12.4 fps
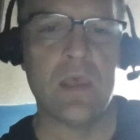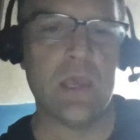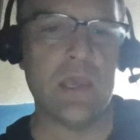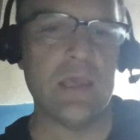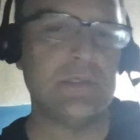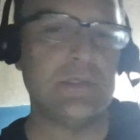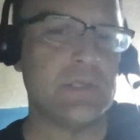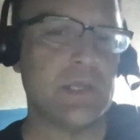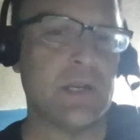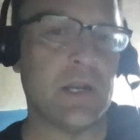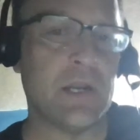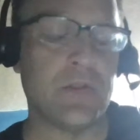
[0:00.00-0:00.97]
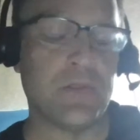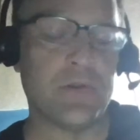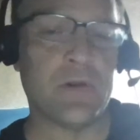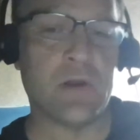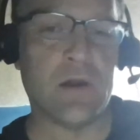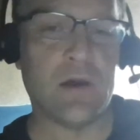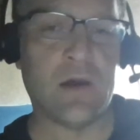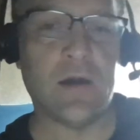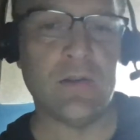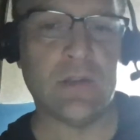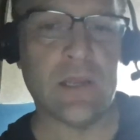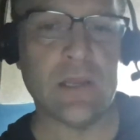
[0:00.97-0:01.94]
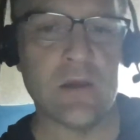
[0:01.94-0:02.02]
ACE and other
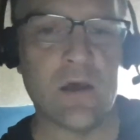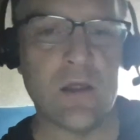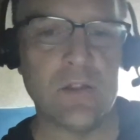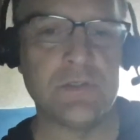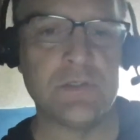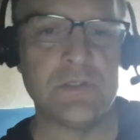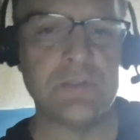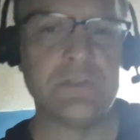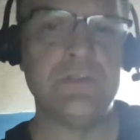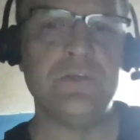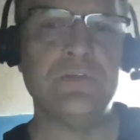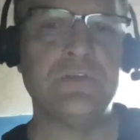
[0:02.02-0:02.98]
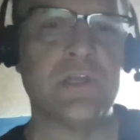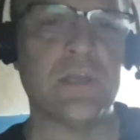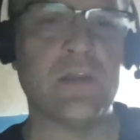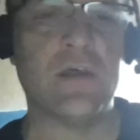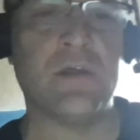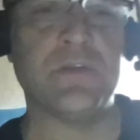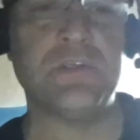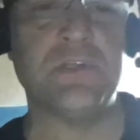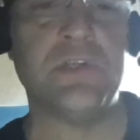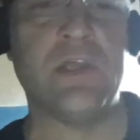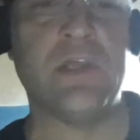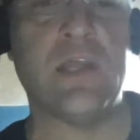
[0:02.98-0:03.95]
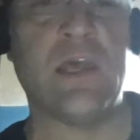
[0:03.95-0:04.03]
online colleges use technology
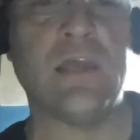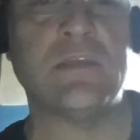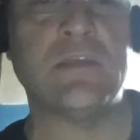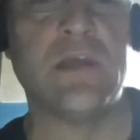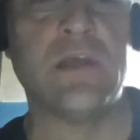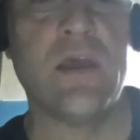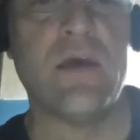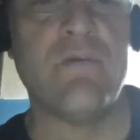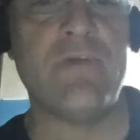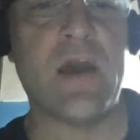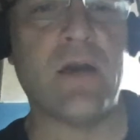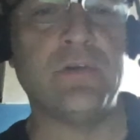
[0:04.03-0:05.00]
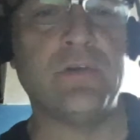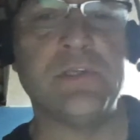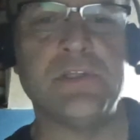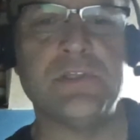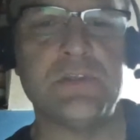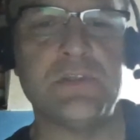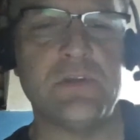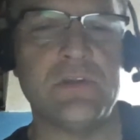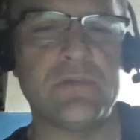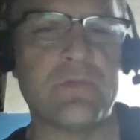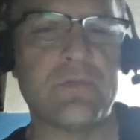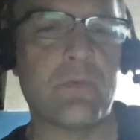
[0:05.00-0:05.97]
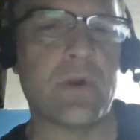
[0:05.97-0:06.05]
to connect faculty and
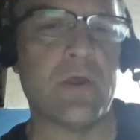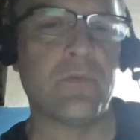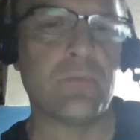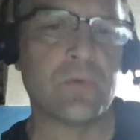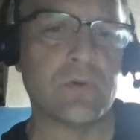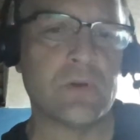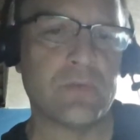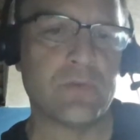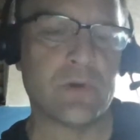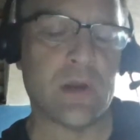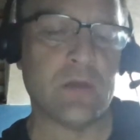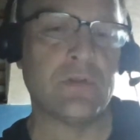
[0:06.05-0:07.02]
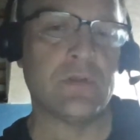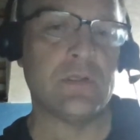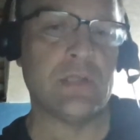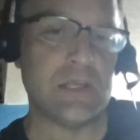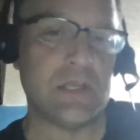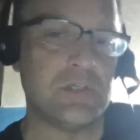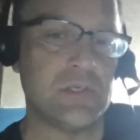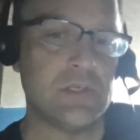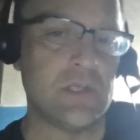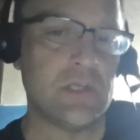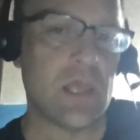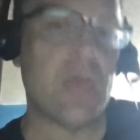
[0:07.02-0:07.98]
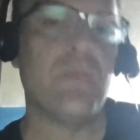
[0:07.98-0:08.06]
students from around the world, throughout the
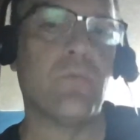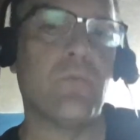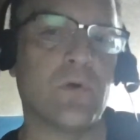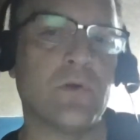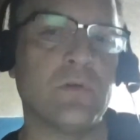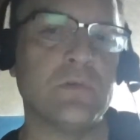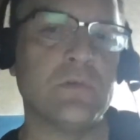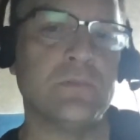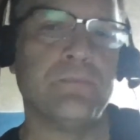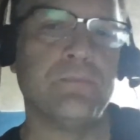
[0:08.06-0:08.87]
nation and the world.